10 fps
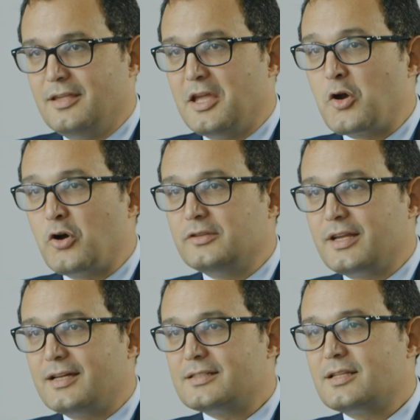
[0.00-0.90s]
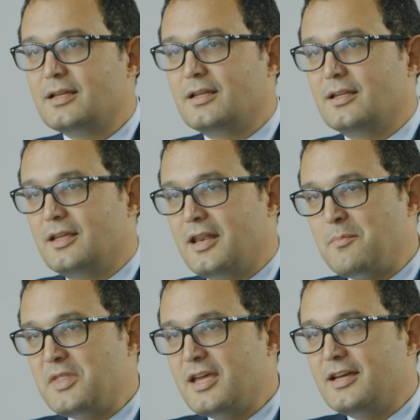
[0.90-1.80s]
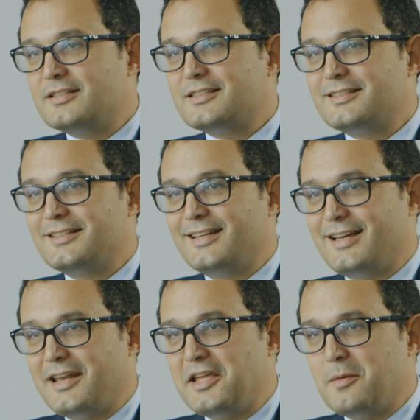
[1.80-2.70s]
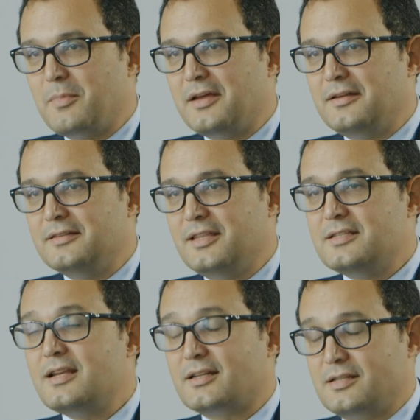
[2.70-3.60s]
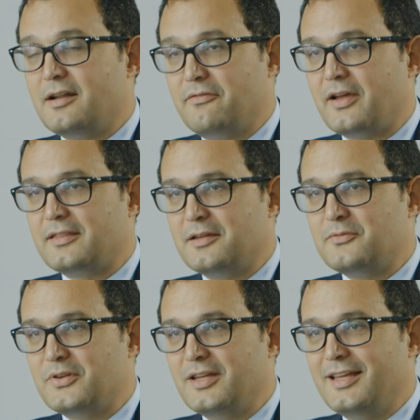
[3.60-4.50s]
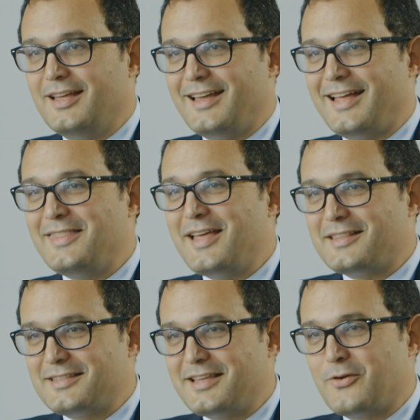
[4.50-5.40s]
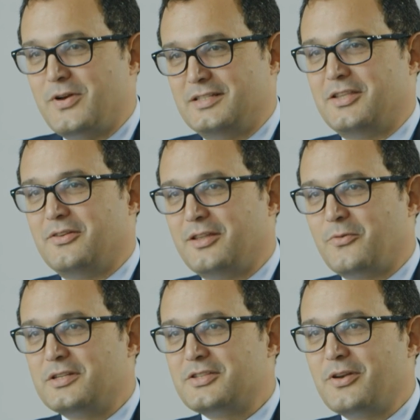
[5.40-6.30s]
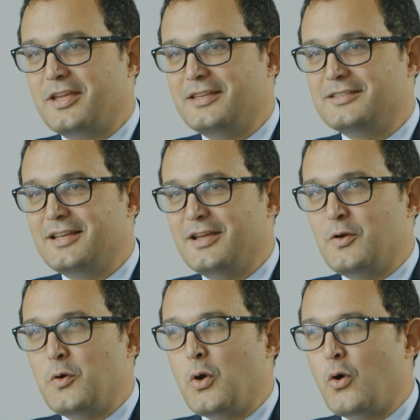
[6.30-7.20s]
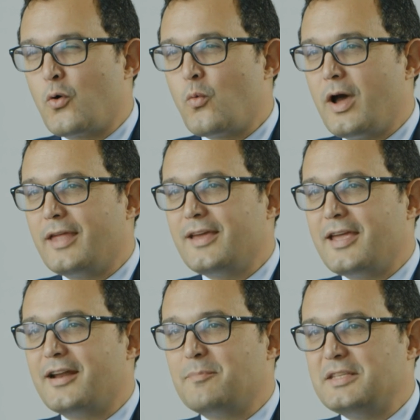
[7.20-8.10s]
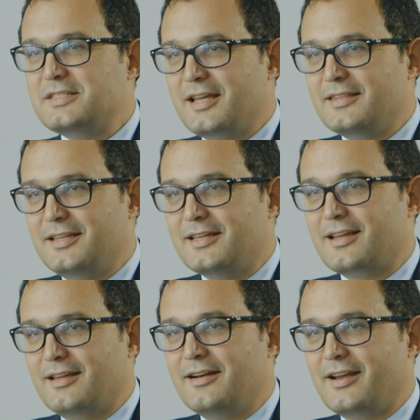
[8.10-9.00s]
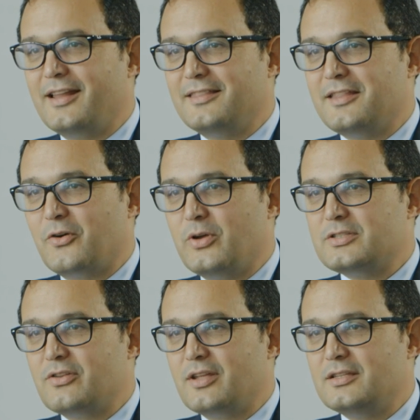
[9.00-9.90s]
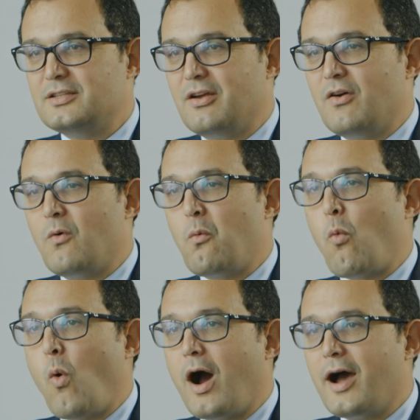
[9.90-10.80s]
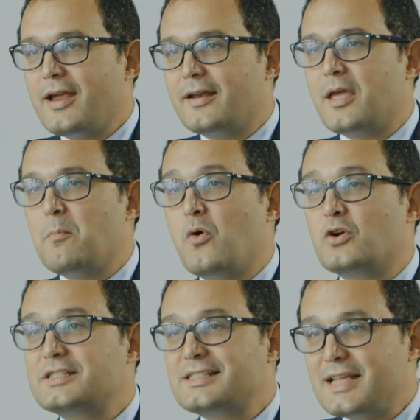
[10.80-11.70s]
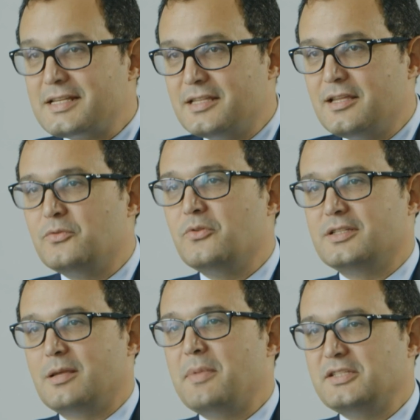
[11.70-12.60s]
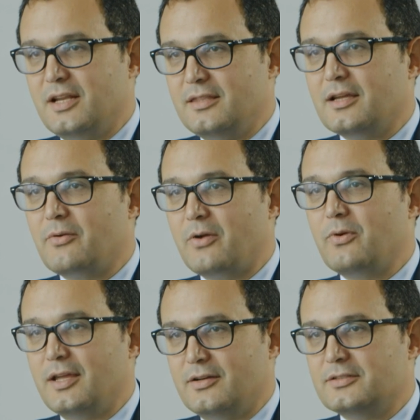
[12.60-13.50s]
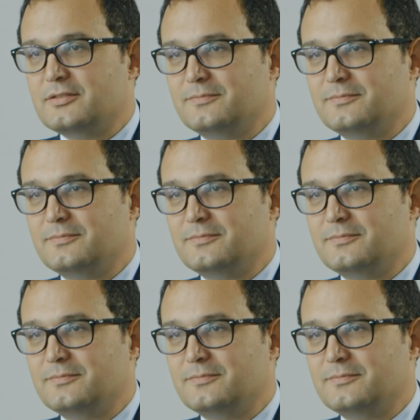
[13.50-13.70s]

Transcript: In contrast, in MDS and AML, these drugs are effective. And that's the question. The question is not why they are epigenetic. In reality, the question is why are they more sensitive to these epigenetic regulators?